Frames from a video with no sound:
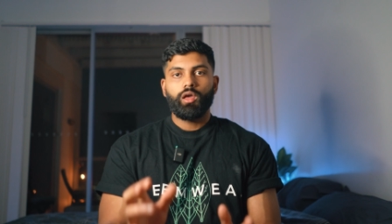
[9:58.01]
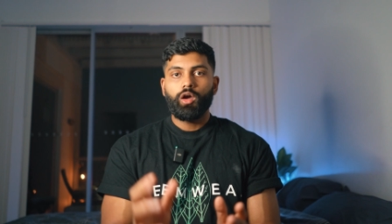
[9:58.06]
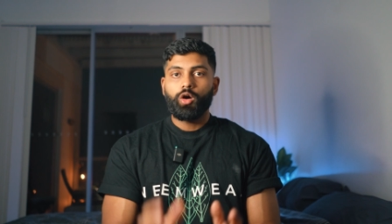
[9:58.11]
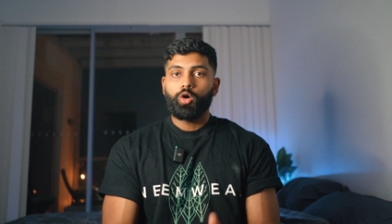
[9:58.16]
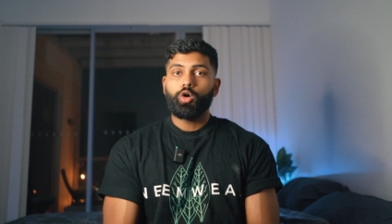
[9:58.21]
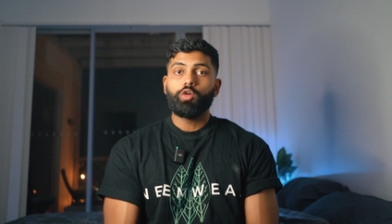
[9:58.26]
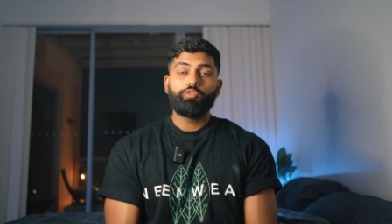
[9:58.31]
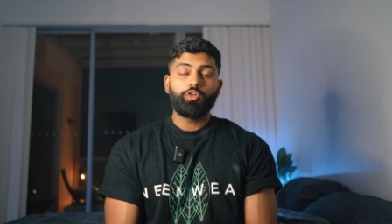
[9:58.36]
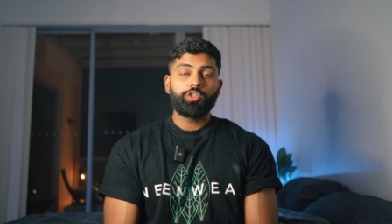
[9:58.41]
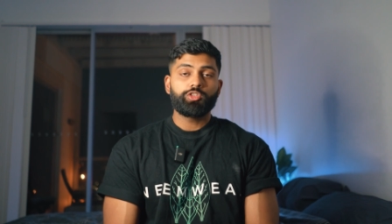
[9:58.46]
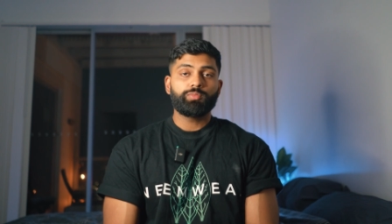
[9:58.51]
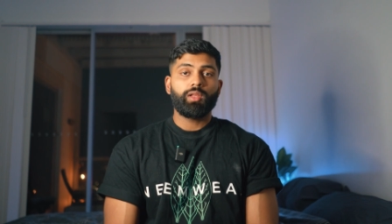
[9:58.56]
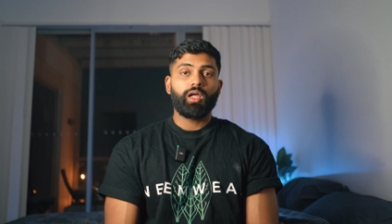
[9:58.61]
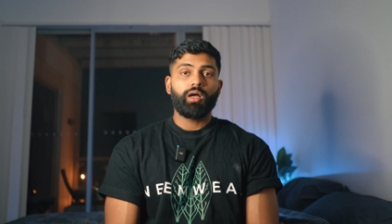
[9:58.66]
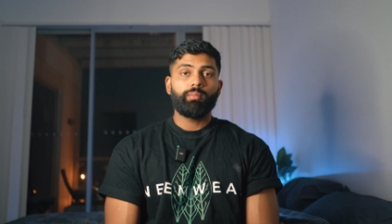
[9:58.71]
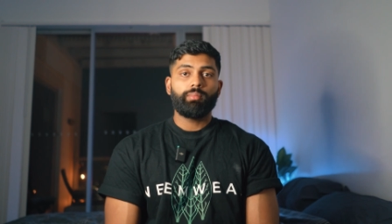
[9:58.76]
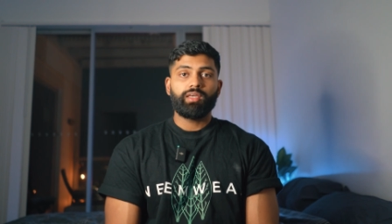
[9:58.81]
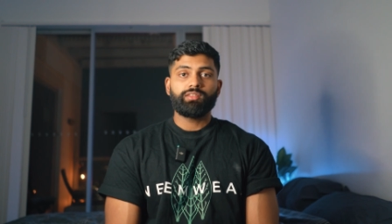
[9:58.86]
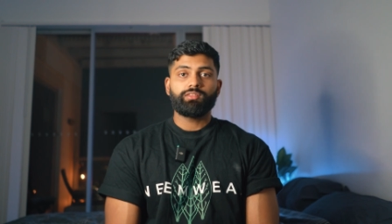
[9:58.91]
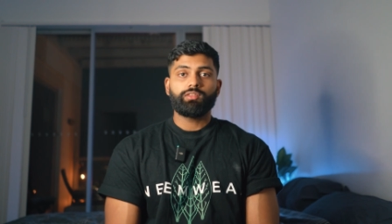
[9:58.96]
A whole foods
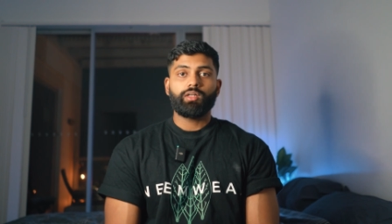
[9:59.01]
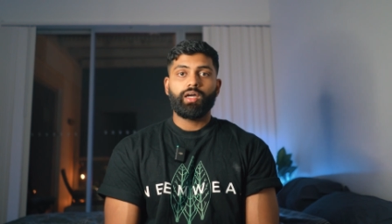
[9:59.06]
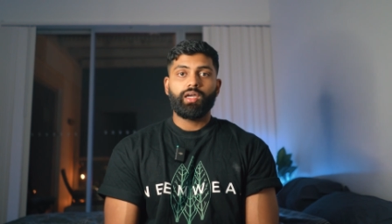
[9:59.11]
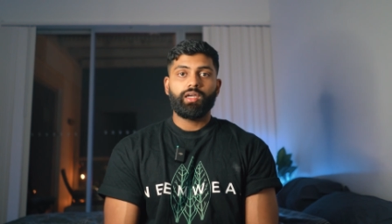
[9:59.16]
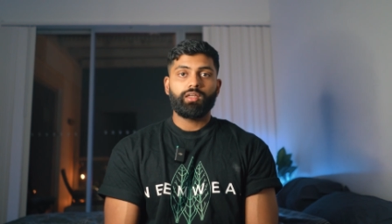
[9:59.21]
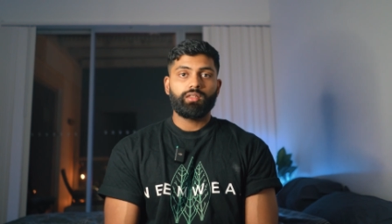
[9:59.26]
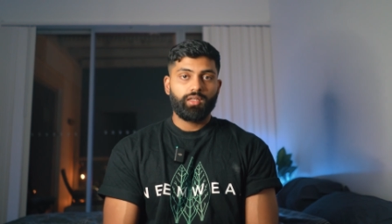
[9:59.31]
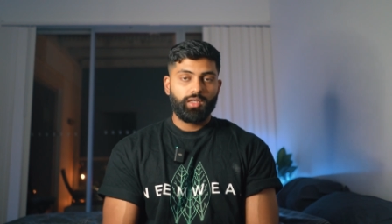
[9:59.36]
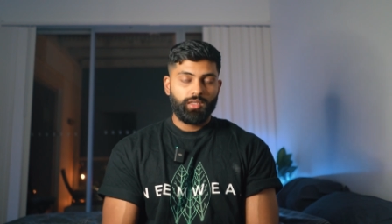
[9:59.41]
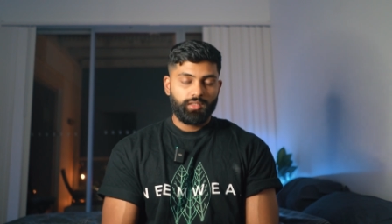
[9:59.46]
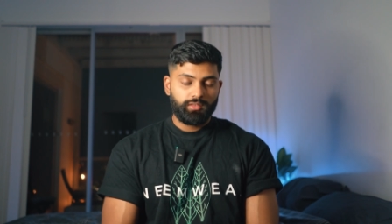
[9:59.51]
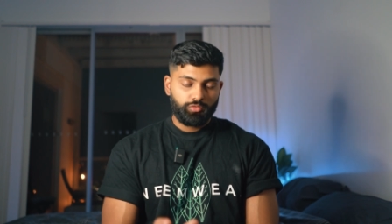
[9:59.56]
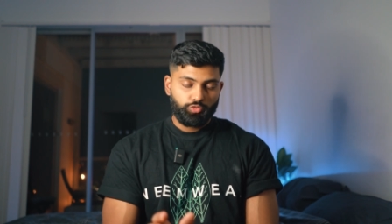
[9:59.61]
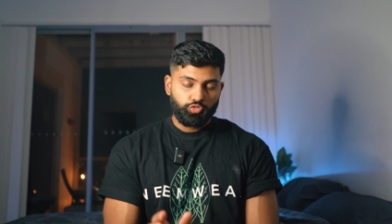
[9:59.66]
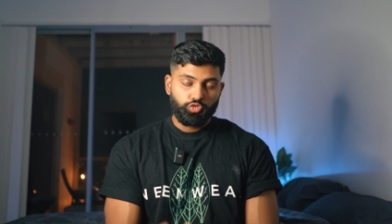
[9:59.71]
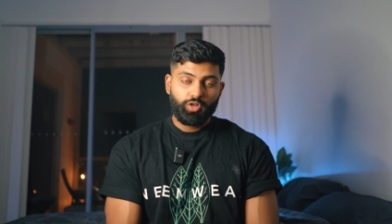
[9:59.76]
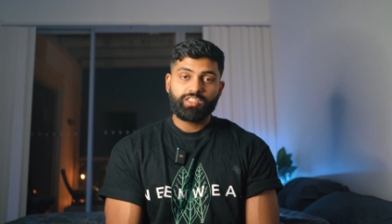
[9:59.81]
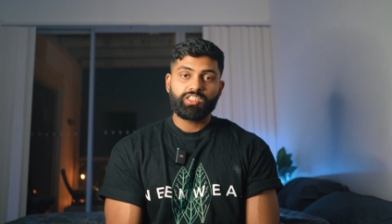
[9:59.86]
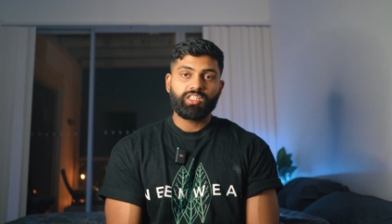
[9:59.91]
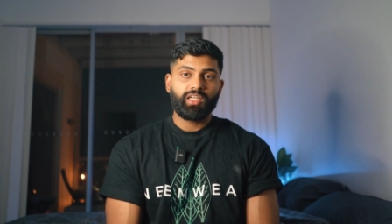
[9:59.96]
plant-based diet is
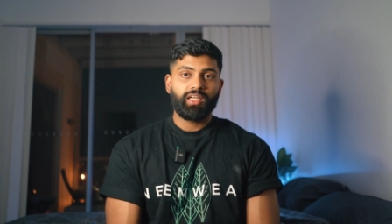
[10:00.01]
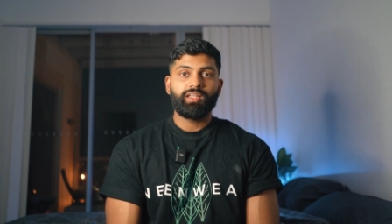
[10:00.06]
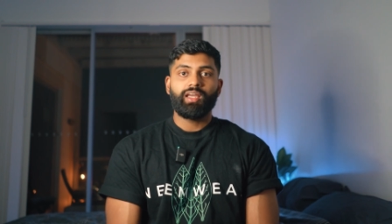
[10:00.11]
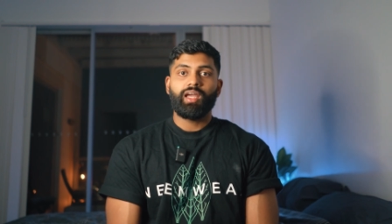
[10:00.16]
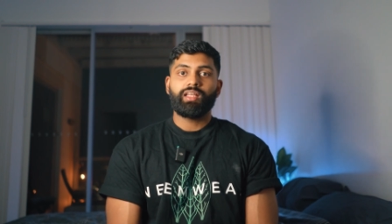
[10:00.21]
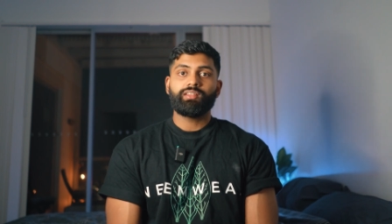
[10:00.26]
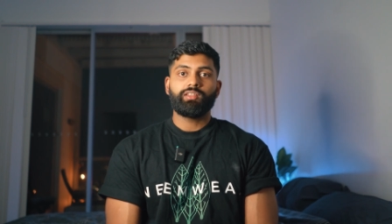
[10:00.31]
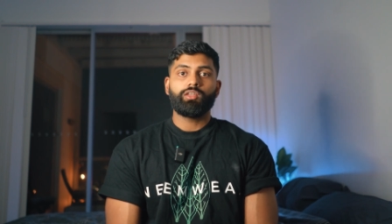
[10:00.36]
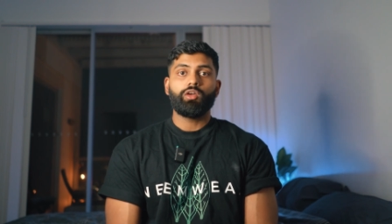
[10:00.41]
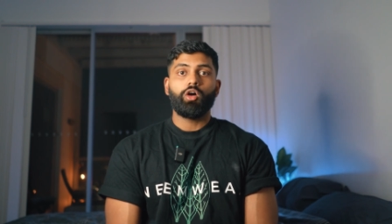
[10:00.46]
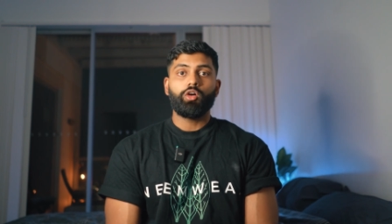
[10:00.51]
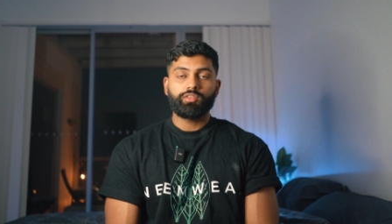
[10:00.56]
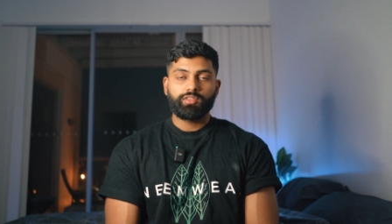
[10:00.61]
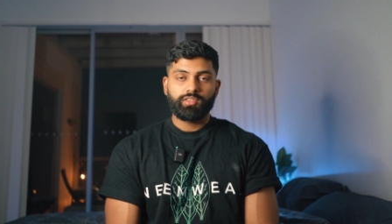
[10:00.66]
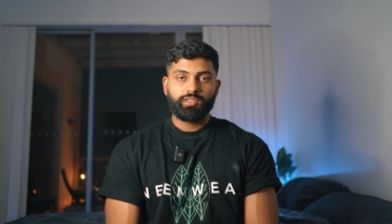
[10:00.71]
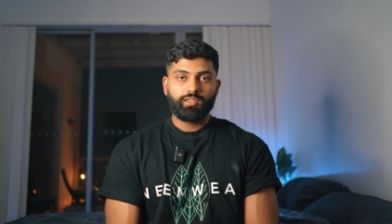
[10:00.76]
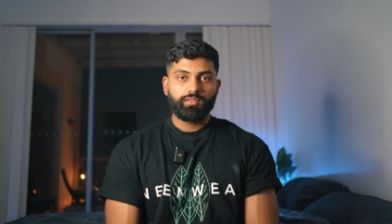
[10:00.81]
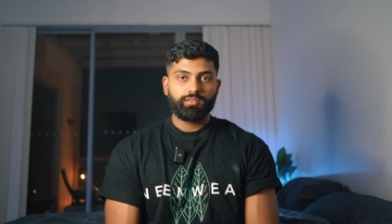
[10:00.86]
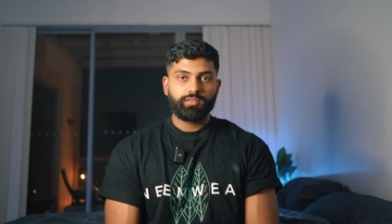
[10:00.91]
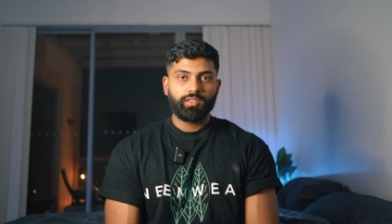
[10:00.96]
rich in
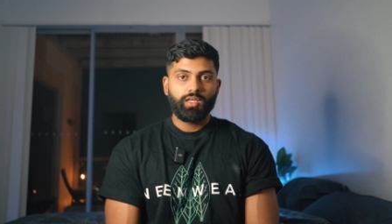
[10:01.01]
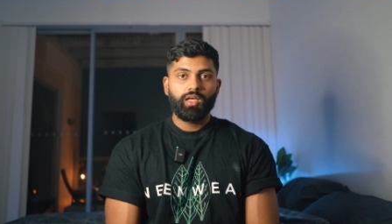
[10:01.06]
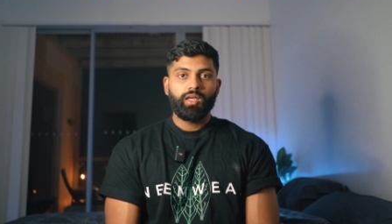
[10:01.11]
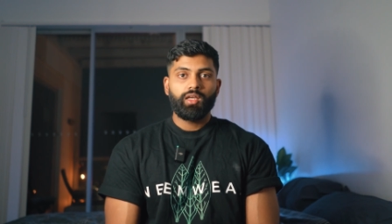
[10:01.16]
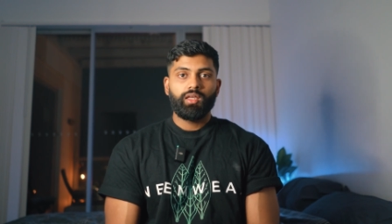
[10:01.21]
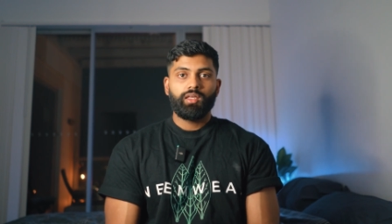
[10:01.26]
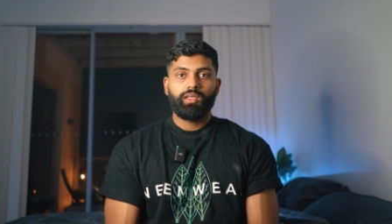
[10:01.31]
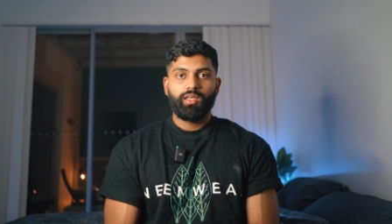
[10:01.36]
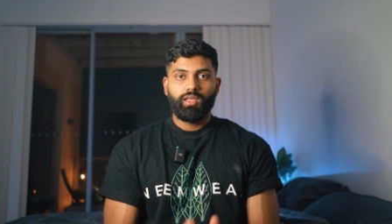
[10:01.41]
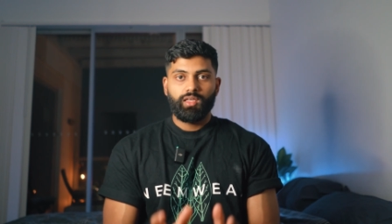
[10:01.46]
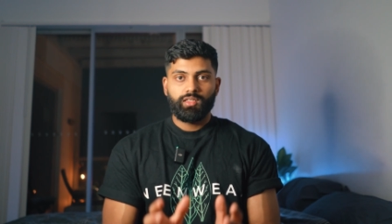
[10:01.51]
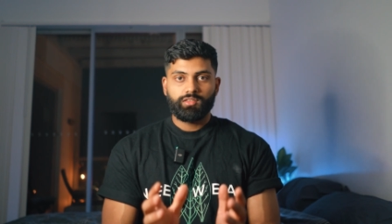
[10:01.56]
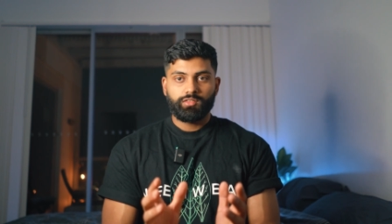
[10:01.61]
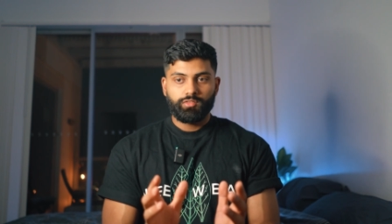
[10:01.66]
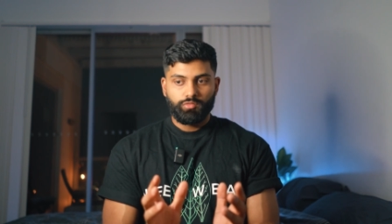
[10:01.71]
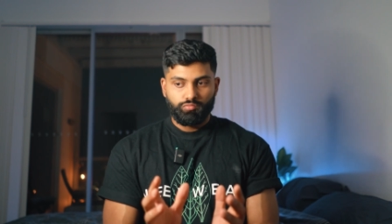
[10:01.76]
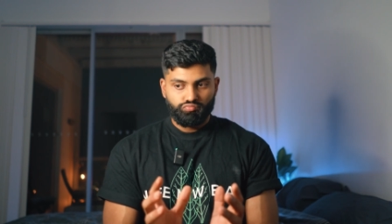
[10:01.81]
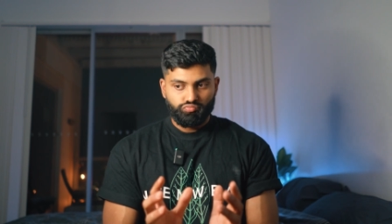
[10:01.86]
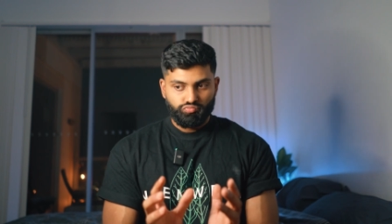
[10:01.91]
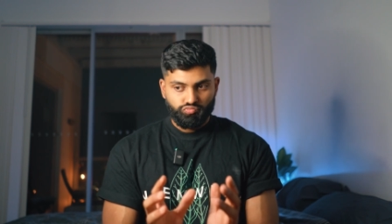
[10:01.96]
antioxidants,
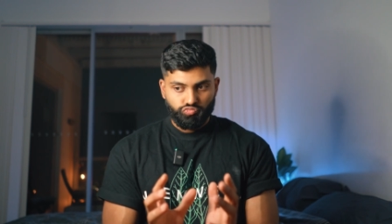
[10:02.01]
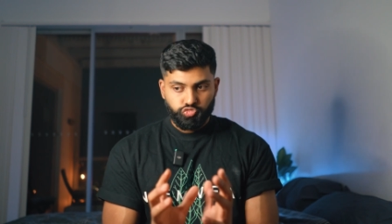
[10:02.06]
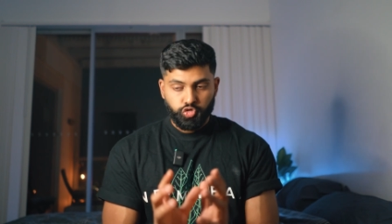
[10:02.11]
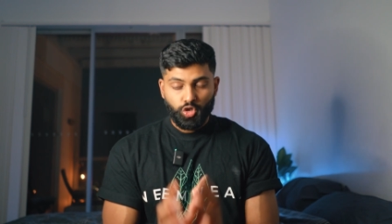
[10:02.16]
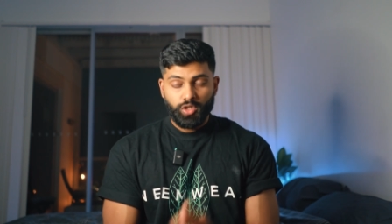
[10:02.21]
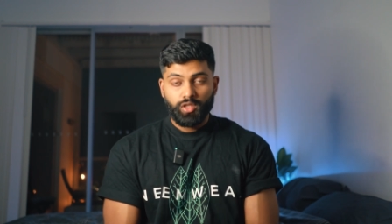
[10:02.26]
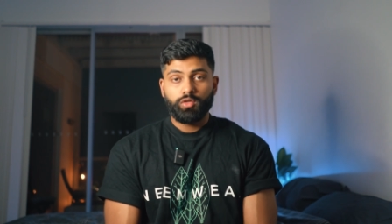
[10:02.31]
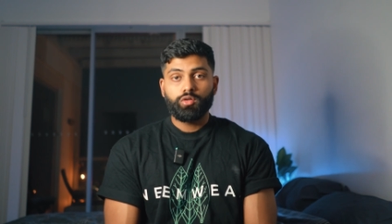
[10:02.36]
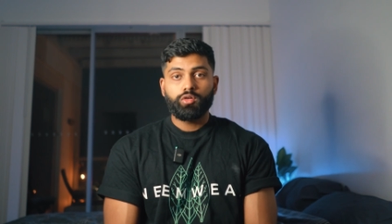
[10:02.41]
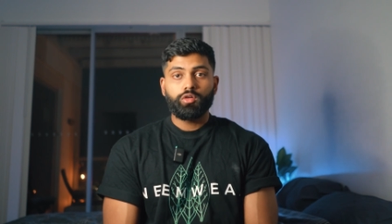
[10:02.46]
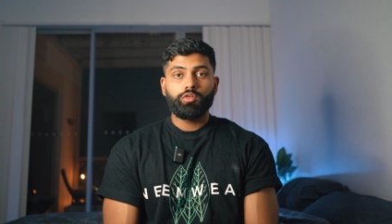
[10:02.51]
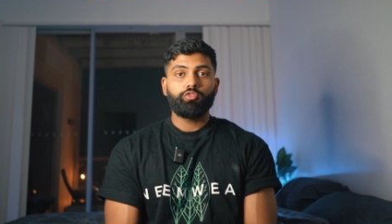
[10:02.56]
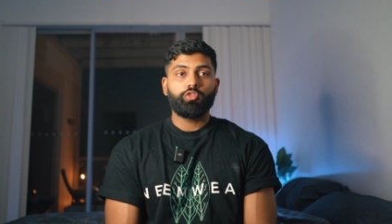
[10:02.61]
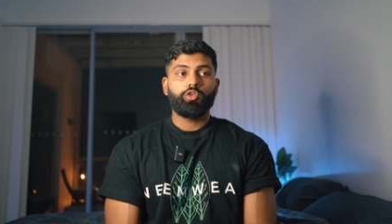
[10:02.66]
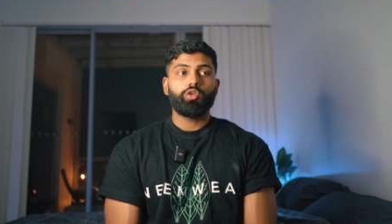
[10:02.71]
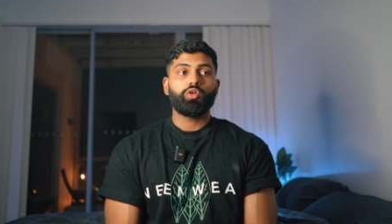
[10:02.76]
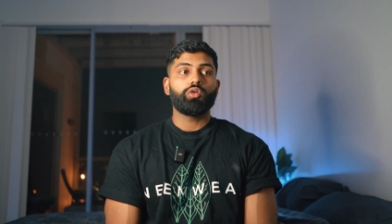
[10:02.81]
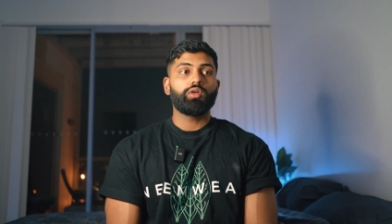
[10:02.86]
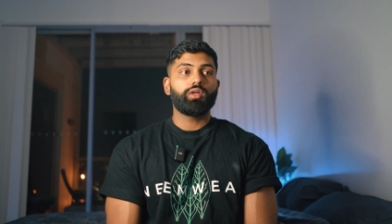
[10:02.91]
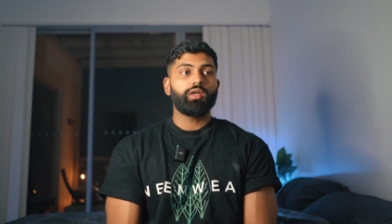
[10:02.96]
is really good
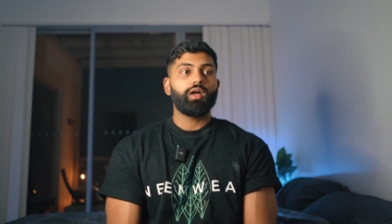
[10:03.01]
for your